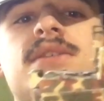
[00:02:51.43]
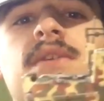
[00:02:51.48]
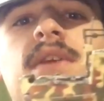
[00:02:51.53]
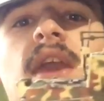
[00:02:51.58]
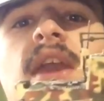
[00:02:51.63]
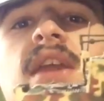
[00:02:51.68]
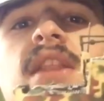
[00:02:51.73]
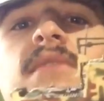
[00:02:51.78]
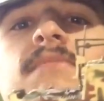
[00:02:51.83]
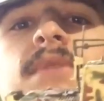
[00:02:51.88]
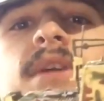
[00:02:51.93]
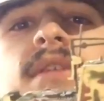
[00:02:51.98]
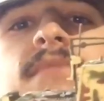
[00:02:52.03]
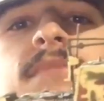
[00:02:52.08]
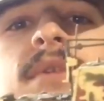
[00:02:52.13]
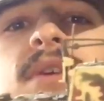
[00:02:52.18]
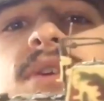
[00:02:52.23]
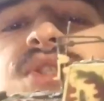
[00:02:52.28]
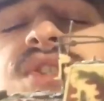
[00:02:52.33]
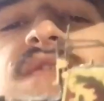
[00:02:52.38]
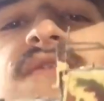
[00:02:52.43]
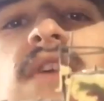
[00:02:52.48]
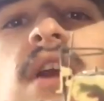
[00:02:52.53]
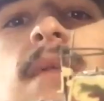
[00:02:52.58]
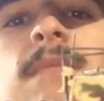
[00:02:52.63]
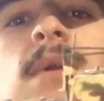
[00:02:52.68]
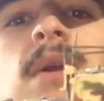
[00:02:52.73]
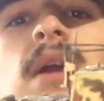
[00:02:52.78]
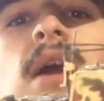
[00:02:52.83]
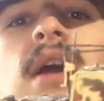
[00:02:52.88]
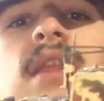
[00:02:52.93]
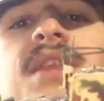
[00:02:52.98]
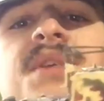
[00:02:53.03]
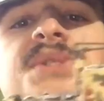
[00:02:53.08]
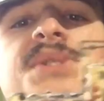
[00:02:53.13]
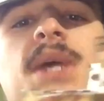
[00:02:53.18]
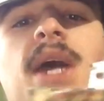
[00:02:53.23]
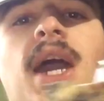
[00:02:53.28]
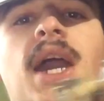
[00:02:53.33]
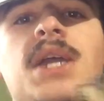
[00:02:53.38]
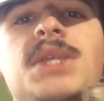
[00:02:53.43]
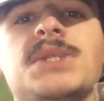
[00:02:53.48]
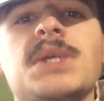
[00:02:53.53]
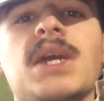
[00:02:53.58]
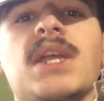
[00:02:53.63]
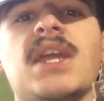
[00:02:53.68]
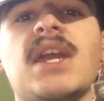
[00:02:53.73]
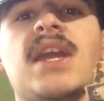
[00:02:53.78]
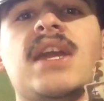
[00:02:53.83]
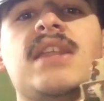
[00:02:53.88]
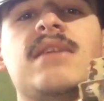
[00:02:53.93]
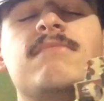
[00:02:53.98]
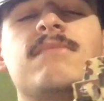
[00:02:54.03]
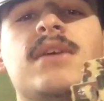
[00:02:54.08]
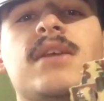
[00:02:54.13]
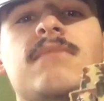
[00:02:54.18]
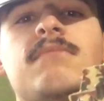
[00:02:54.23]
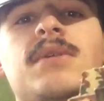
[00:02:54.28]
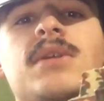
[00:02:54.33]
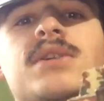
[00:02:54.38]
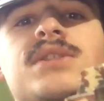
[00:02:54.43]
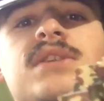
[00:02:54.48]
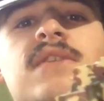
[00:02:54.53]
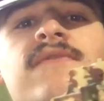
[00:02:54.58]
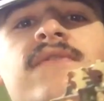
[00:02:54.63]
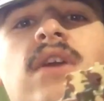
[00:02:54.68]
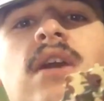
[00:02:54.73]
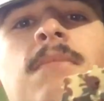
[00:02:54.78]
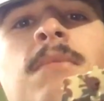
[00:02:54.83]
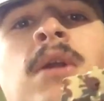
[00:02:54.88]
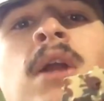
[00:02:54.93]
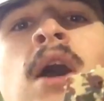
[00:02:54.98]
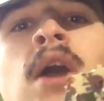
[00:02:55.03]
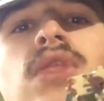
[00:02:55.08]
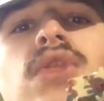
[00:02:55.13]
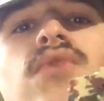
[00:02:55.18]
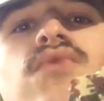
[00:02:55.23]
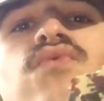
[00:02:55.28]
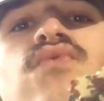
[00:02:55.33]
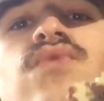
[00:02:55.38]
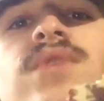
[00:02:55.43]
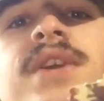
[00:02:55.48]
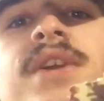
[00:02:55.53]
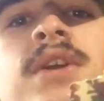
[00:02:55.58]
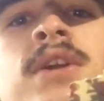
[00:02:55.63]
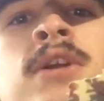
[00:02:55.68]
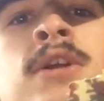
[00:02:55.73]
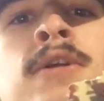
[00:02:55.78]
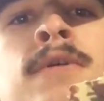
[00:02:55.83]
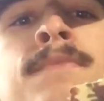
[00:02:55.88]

80 millimeters of armor on the sides and 80 millimeters of armor on the rear.